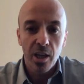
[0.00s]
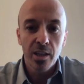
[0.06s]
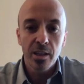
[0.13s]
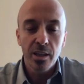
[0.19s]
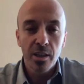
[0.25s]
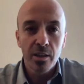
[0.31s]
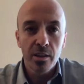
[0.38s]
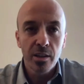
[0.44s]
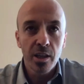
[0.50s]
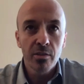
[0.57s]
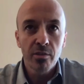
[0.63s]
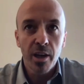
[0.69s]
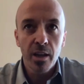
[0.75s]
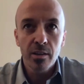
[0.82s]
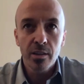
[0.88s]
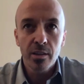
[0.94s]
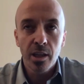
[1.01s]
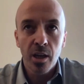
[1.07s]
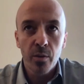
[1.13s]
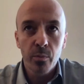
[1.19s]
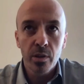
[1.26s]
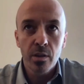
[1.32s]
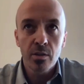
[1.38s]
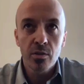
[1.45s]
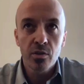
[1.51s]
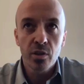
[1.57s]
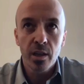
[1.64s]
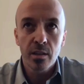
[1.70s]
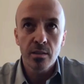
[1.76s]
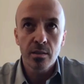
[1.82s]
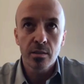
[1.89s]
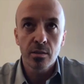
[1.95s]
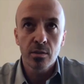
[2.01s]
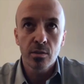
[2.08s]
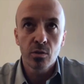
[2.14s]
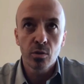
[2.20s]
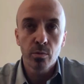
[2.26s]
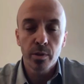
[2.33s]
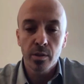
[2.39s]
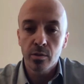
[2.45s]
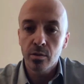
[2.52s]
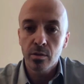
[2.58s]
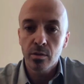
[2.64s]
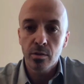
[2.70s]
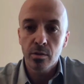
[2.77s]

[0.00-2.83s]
And in reality, how many trades do we do?